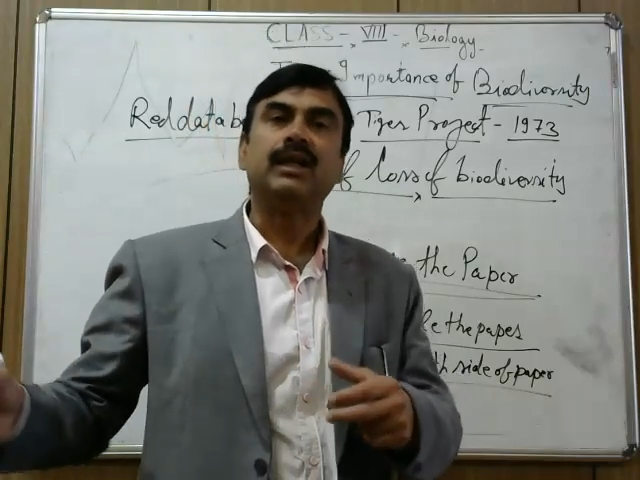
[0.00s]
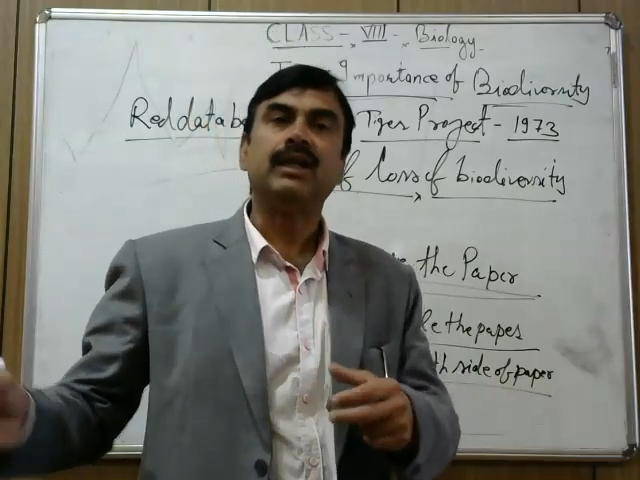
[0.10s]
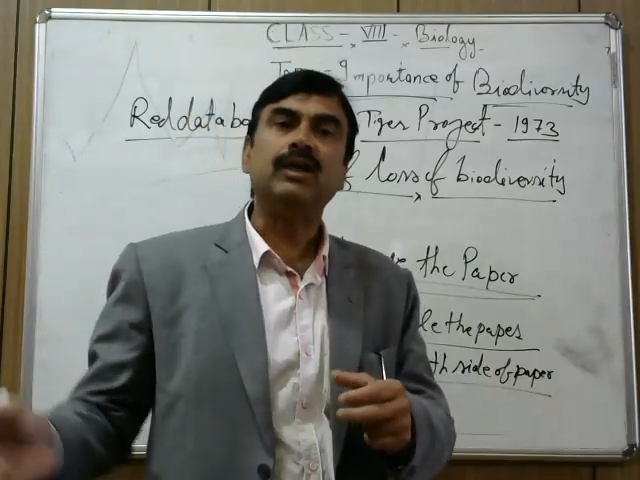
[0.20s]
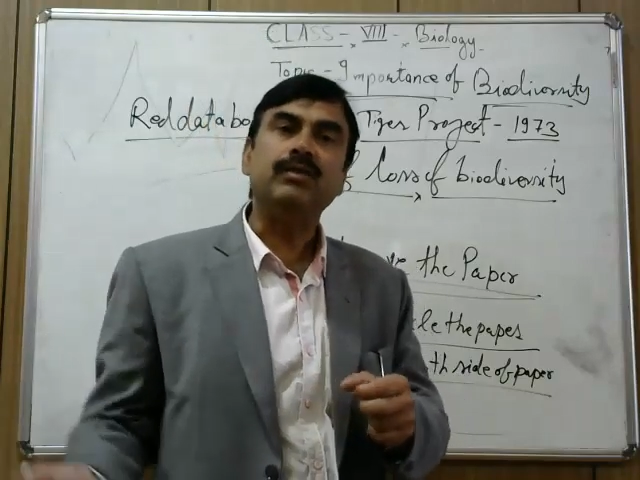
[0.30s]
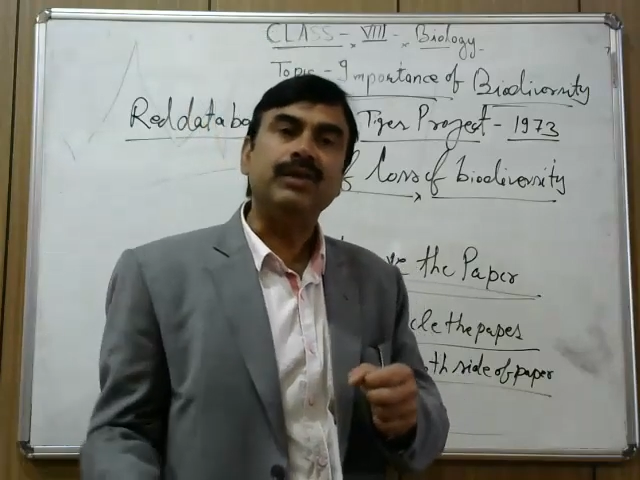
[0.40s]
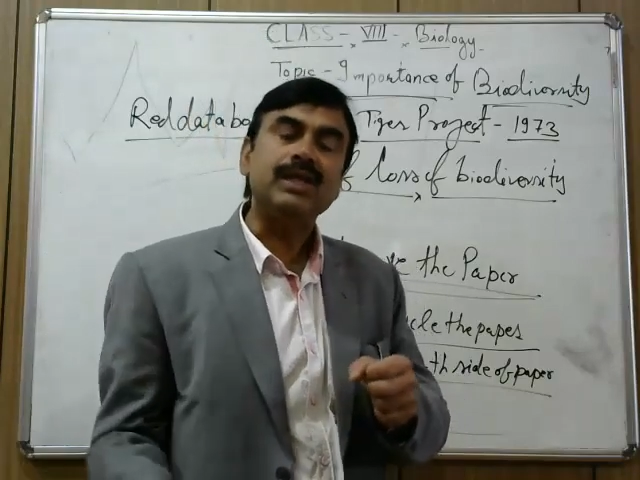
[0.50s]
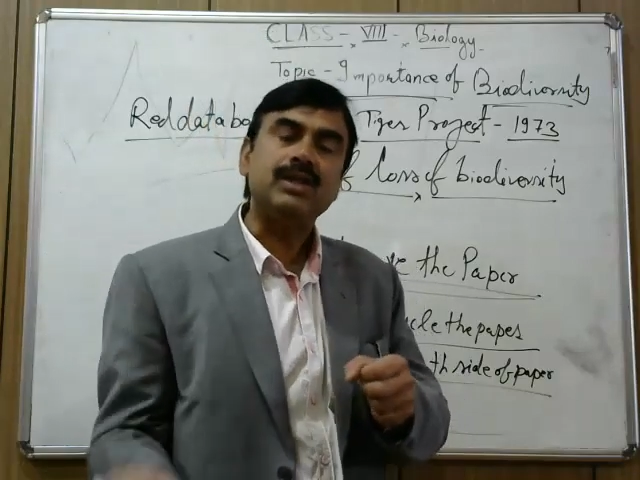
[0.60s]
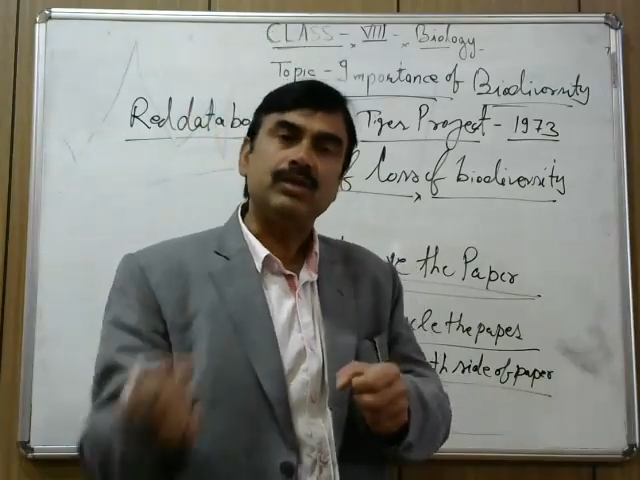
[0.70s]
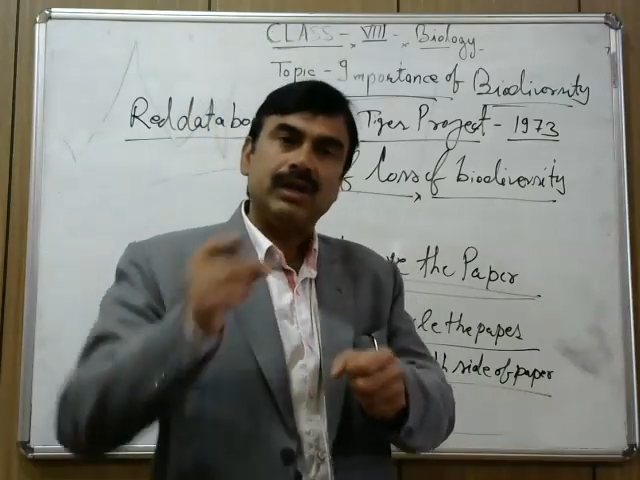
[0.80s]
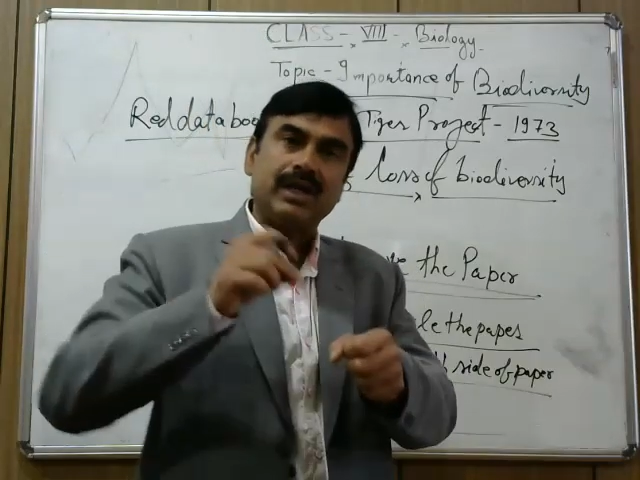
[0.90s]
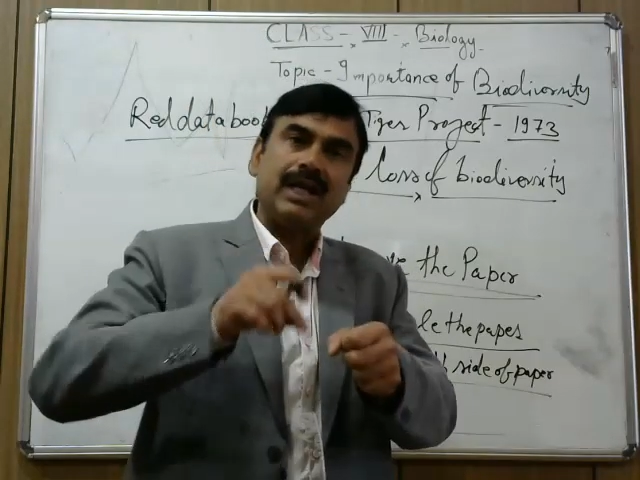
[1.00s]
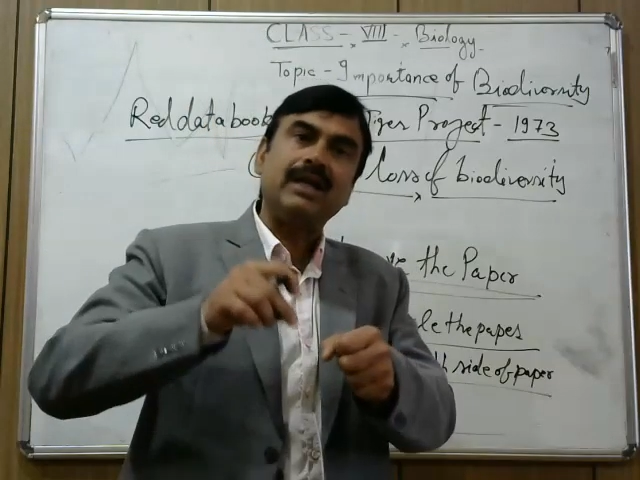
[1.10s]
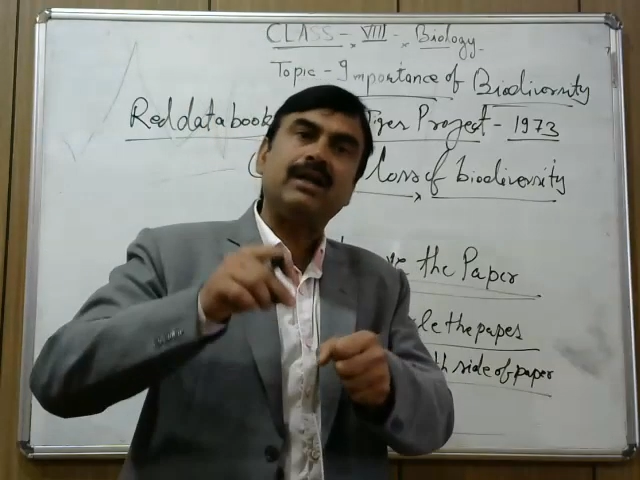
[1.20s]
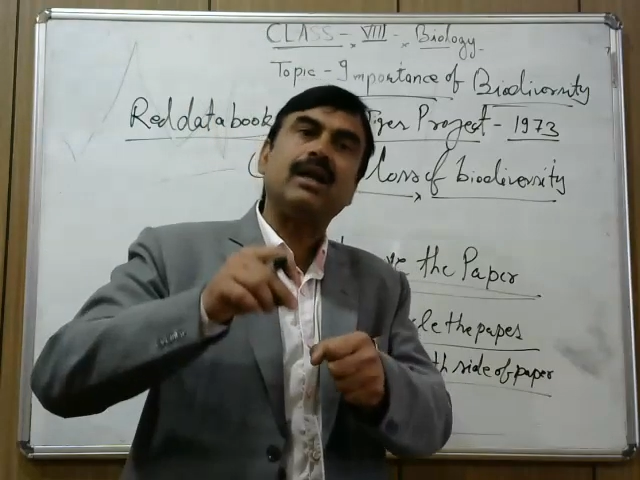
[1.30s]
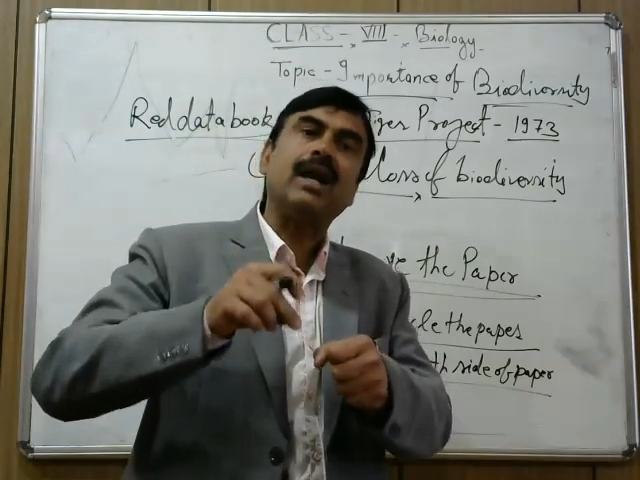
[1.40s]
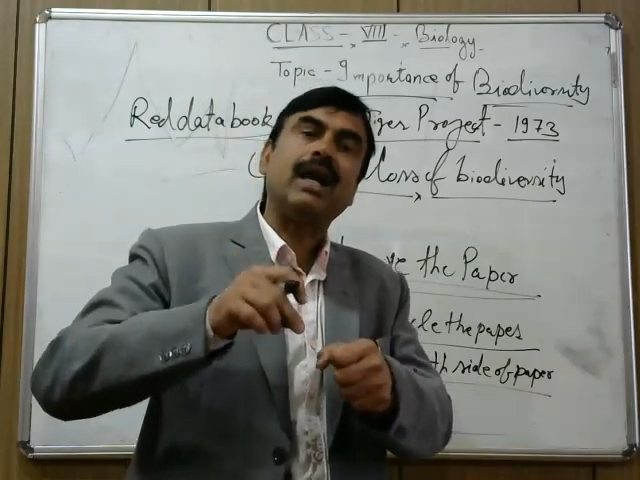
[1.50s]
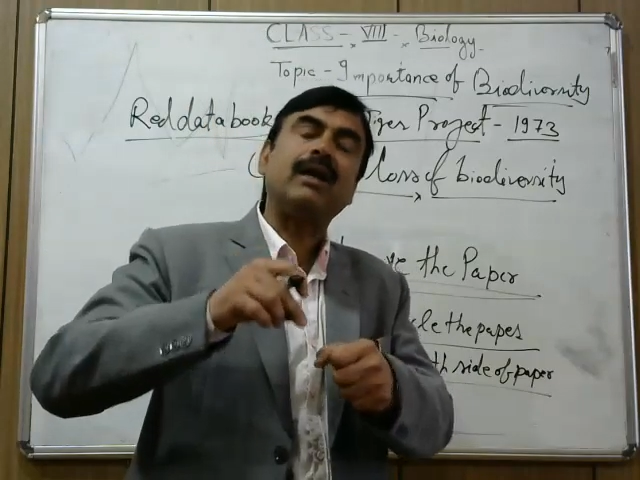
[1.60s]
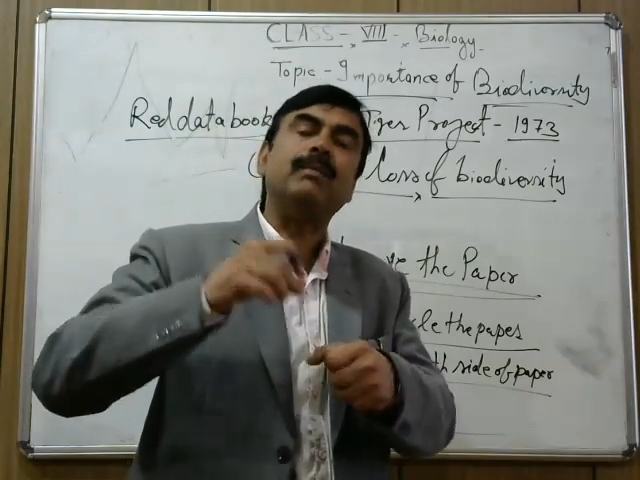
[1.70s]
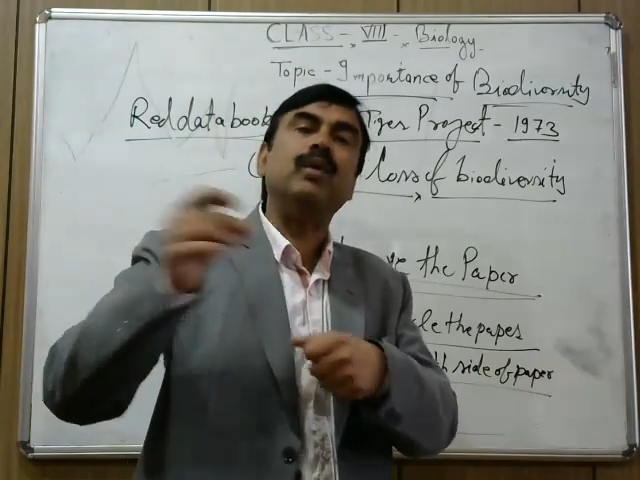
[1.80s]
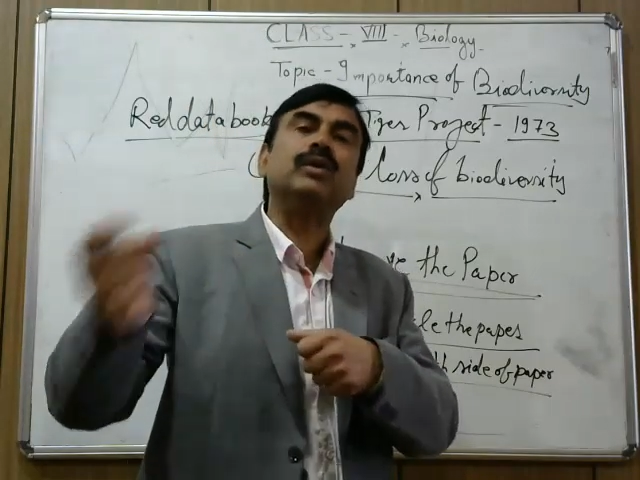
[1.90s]
we should write
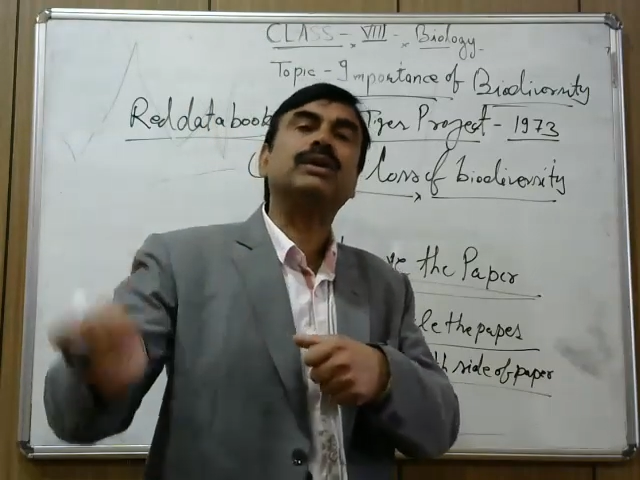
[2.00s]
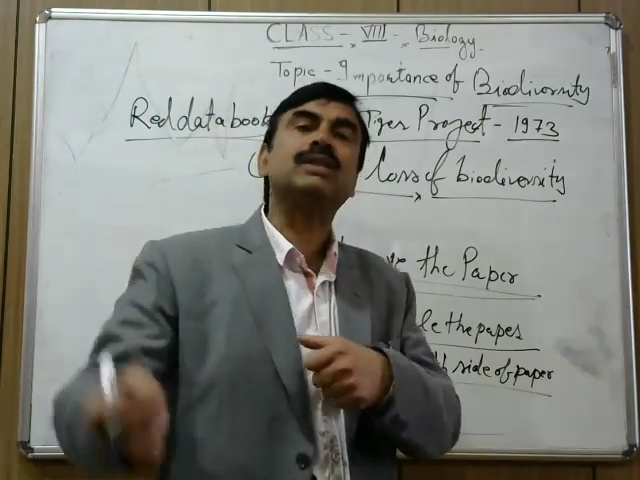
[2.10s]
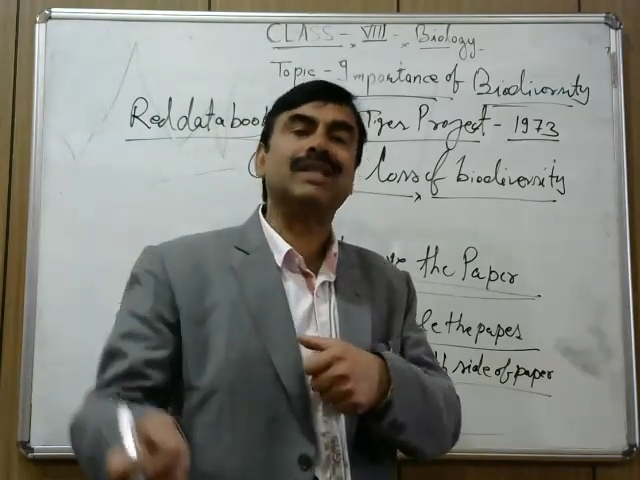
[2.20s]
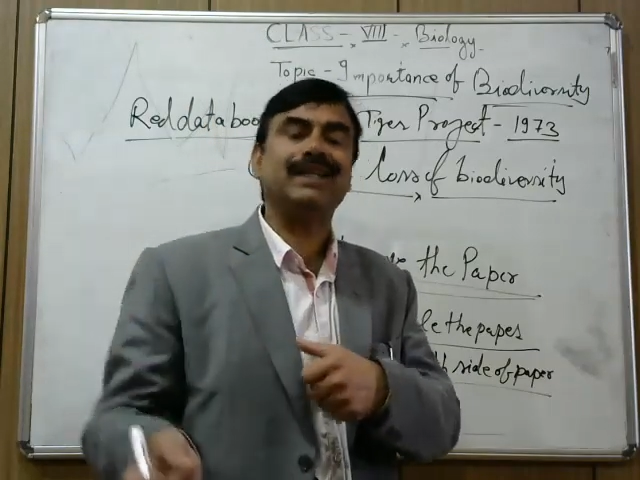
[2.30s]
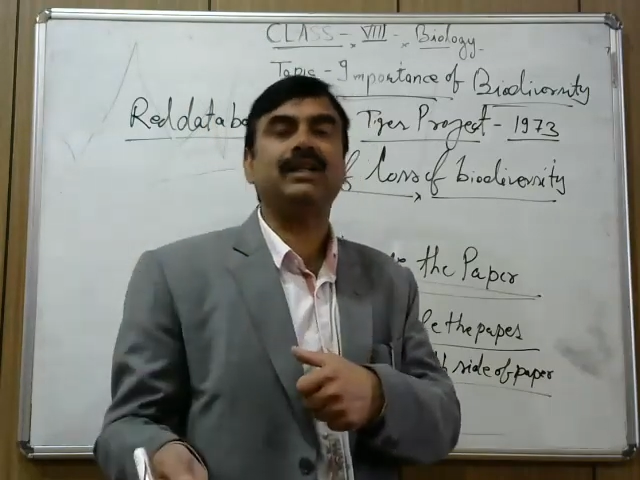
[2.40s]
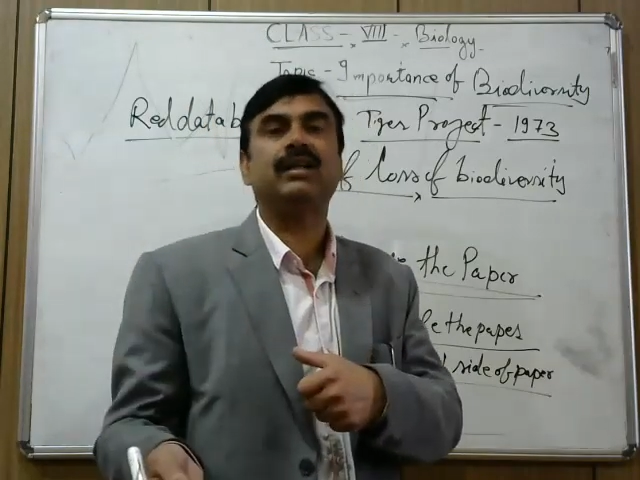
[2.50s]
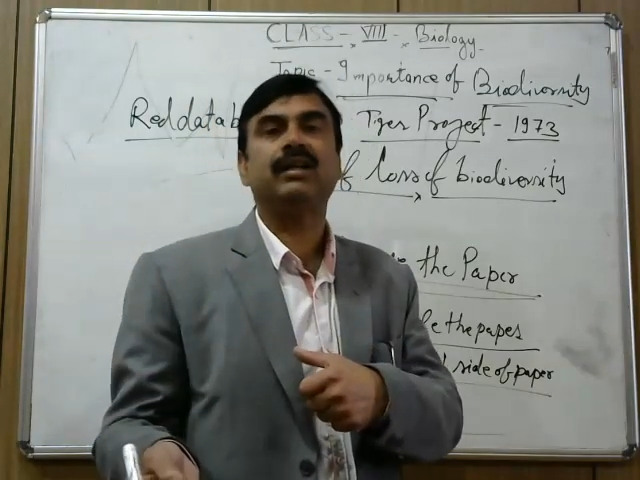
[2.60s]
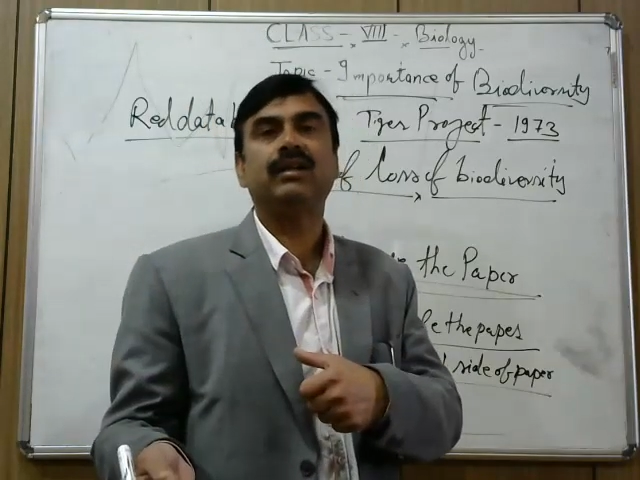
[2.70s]
at both sides.